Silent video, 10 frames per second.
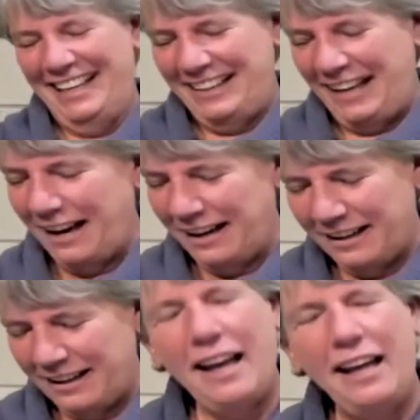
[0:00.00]
Yeah,
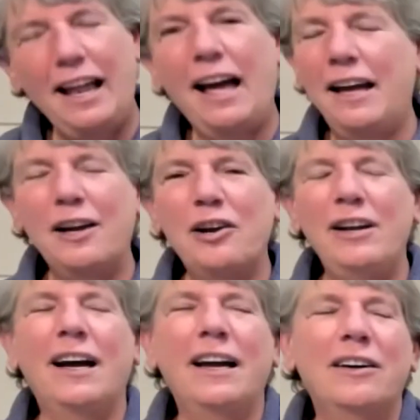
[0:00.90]
I
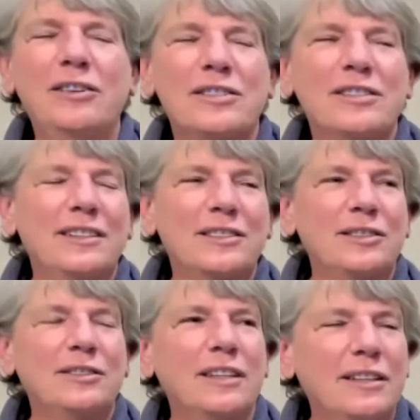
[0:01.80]
agree. I always think
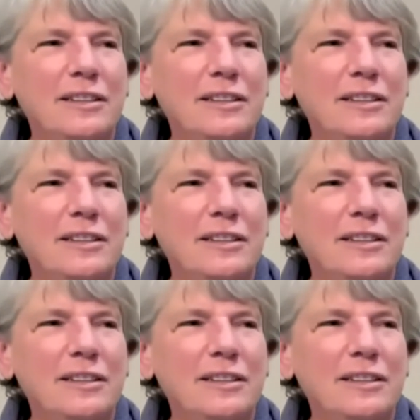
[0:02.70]
too,